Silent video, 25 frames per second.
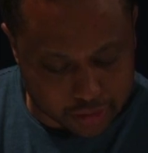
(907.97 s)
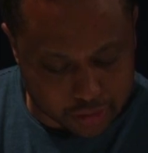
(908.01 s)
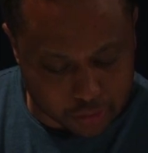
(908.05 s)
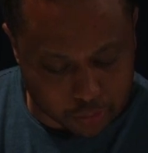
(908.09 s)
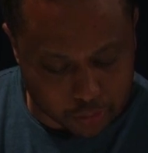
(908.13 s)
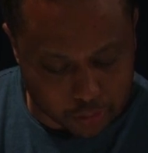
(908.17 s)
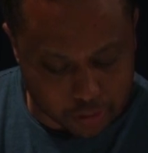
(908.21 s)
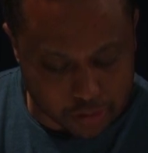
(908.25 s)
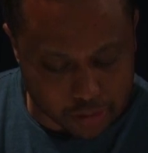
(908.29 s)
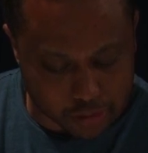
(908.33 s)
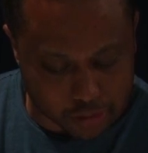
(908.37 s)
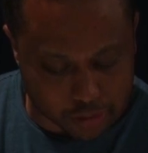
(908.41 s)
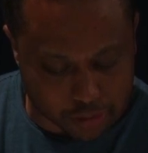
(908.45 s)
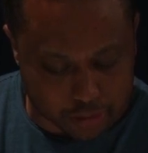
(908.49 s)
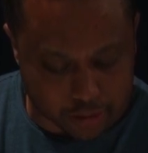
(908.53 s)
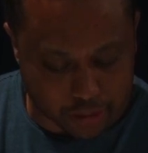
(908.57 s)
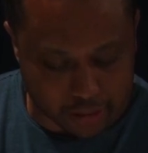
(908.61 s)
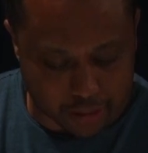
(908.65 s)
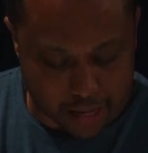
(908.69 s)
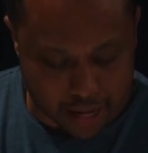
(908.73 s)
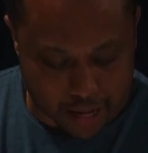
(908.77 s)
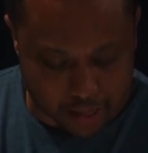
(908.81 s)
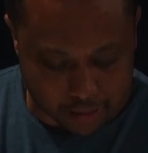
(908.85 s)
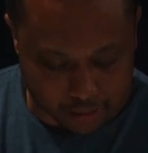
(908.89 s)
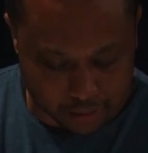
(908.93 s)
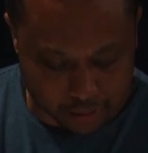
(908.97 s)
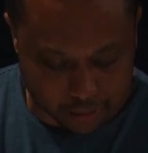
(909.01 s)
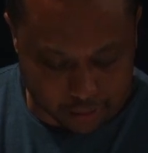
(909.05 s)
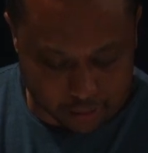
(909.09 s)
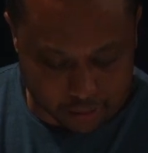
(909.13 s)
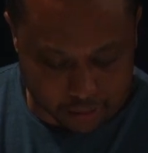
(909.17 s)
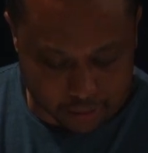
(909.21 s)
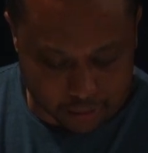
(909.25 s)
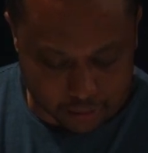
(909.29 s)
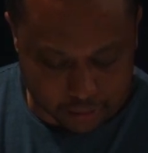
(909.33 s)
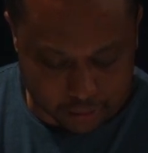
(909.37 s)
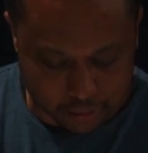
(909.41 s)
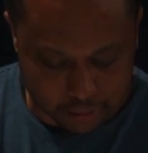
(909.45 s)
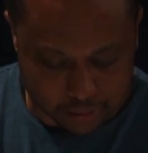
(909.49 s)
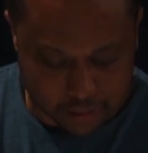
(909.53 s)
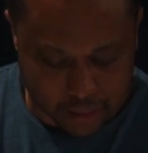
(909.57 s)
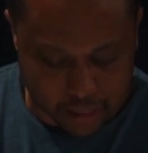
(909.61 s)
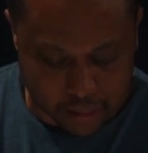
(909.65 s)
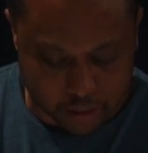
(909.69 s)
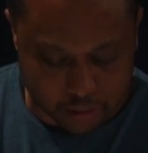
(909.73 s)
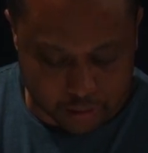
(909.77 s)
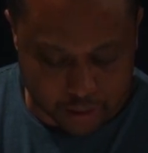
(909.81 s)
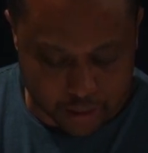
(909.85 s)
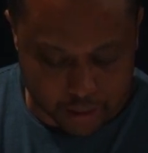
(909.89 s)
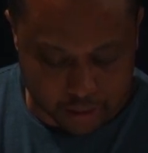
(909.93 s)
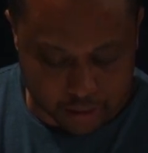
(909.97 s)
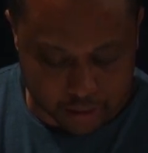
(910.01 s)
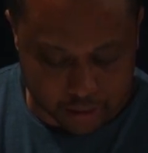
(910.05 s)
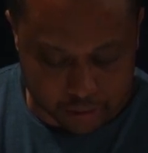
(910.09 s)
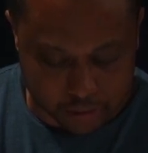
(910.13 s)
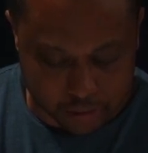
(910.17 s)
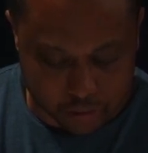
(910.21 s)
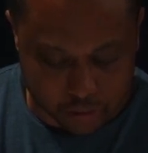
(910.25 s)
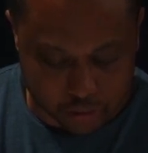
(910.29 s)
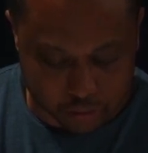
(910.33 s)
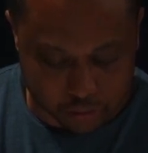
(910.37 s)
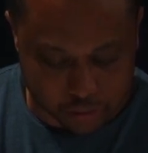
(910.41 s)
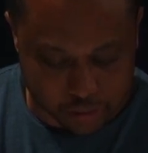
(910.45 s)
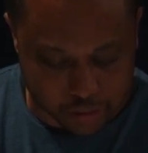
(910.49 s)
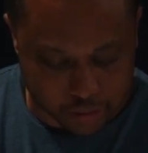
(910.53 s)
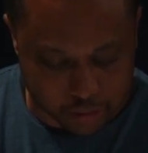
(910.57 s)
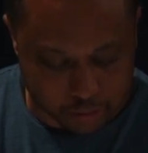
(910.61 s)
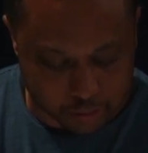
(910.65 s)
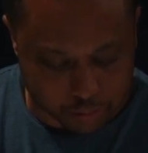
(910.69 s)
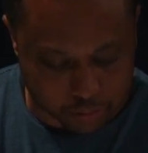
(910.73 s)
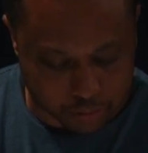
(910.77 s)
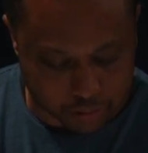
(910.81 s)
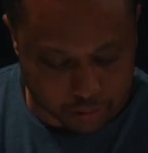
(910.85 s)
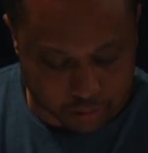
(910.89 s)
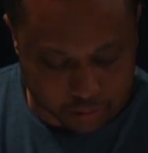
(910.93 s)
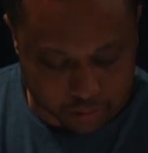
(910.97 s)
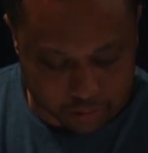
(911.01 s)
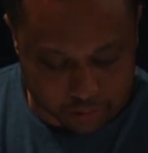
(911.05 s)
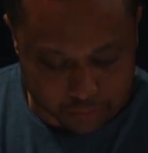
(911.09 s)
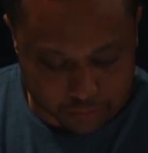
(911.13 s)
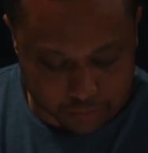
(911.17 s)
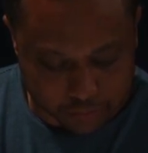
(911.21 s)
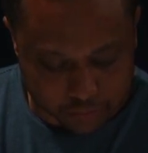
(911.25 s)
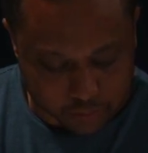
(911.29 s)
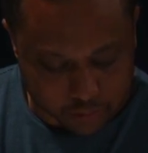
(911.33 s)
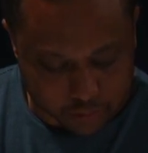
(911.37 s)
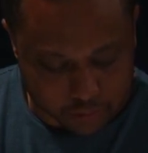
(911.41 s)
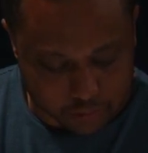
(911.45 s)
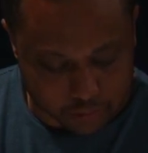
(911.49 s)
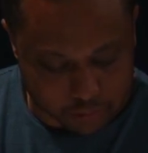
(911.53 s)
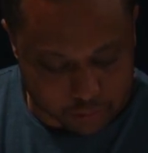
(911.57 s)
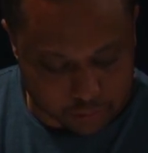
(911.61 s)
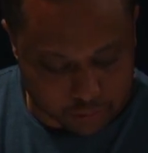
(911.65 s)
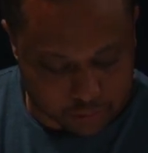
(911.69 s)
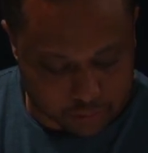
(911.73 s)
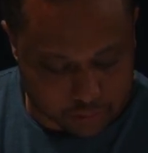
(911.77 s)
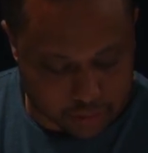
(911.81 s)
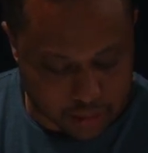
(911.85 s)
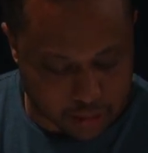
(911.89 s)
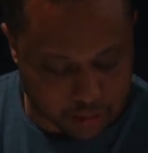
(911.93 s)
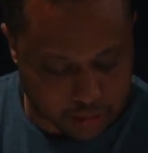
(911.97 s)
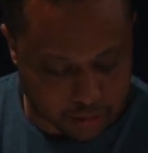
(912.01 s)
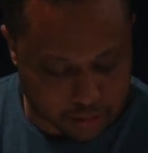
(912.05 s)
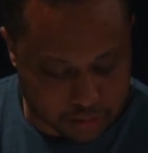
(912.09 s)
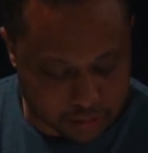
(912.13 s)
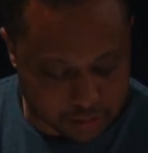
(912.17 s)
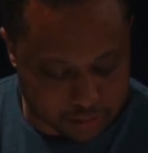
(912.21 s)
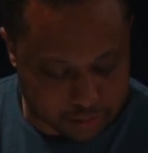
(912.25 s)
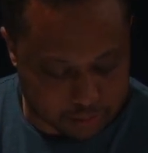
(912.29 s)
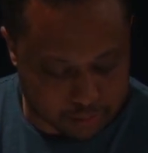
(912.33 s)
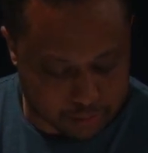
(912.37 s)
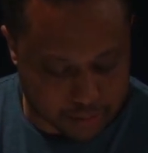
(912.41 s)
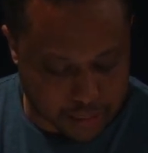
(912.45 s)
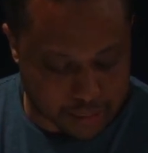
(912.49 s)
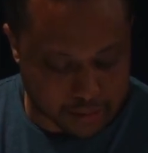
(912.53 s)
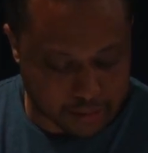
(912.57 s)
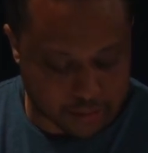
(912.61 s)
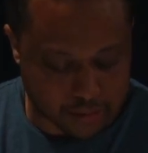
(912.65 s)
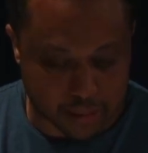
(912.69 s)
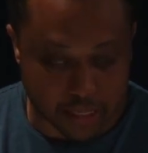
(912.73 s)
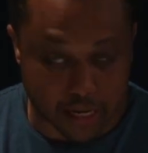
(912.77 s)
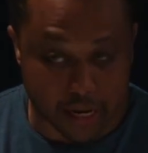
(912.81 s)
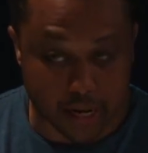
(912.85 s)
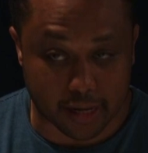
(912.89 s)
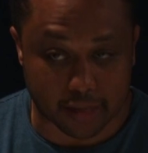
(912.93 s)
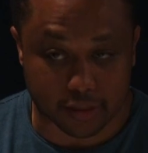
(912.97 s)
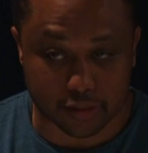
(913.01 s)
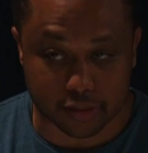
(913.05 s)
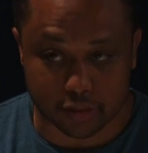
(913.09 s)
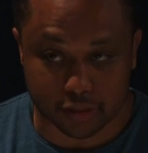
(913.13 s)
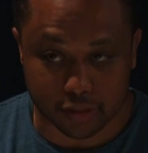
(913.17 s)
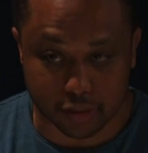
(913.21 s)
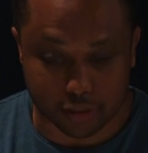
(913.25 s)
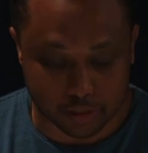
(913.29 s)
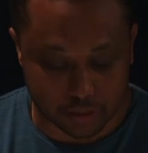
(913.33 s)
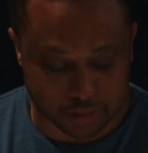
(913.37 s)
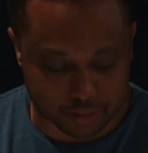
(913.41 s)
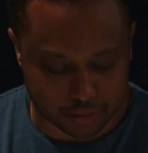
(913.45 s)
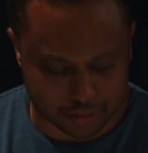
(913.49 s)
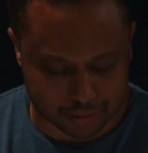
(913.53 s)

to what you're good at decorating the tree with those delicate, dainty hands of yours.